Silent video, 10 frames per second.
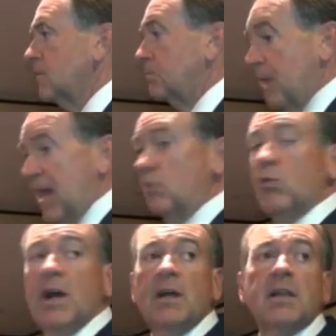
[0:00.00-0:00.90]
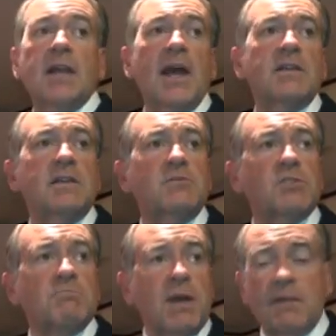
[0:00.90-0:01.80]
that paid well and had
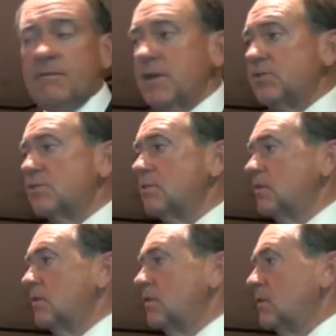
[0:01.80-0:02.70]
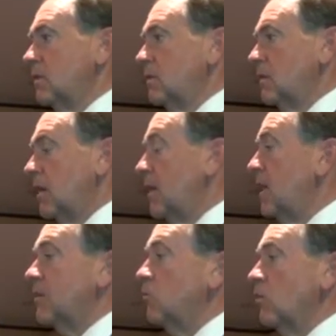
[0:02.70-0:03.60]
some benefits, and
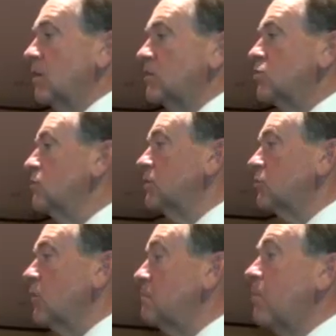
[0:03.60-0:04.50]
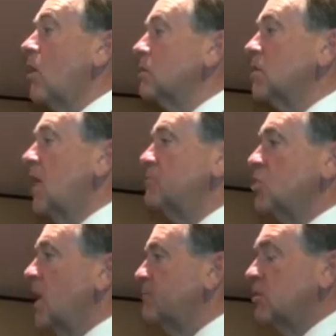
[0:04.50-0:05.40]
now they're working 2 and 3 part-time
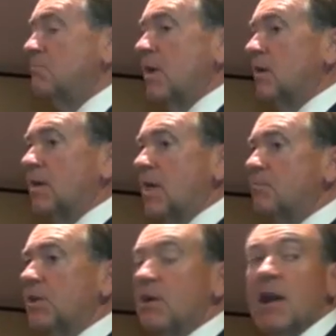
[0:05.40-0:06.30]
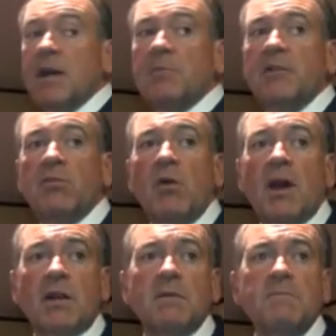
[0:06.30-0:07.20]
jobs and barely keeping their head above the
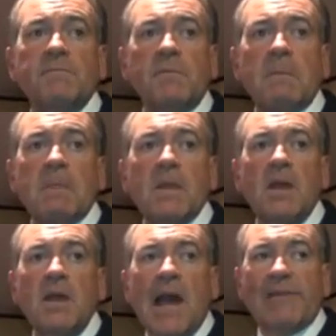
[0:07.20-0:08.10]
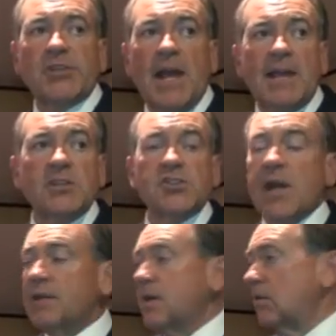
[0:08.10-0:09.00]
water. I was in Aiken,
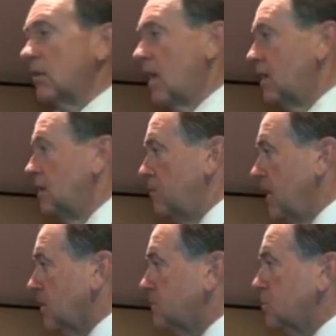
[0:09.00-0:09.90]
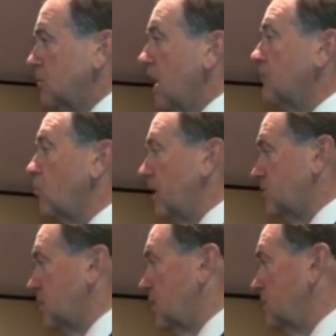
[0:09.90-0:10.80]
South Carolina about 2.5
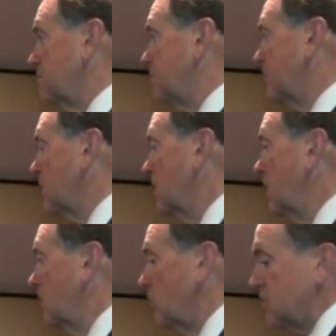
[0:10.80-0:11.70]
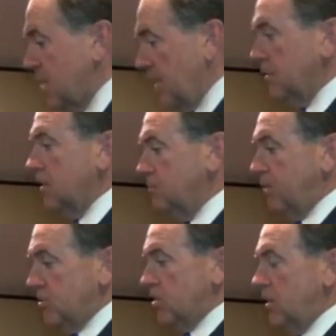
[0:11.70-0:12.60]
weeks ago. We stayed at a little
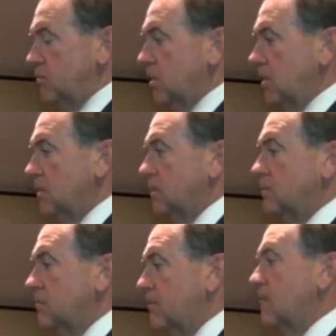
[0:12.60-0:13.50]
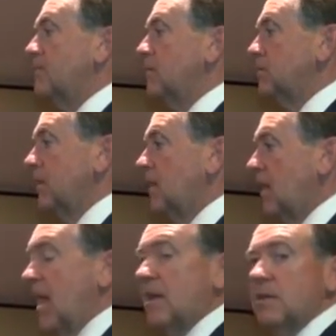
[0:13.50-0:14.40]
budget hotel, the Fairfield Inn
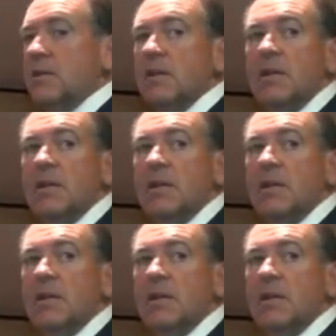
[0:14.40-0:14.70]
in Aiken.